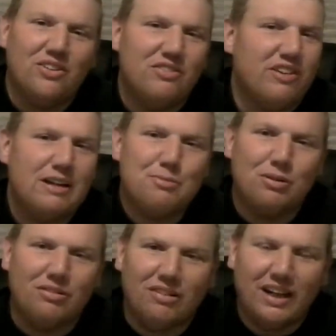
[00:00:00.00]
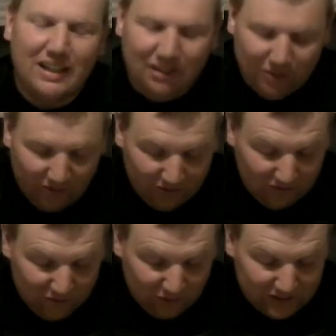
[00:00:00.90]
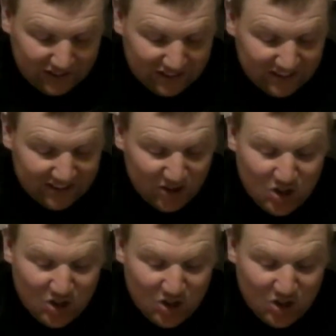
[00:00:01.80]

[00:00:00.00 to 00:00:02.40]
the Viper, Randy Orton, versus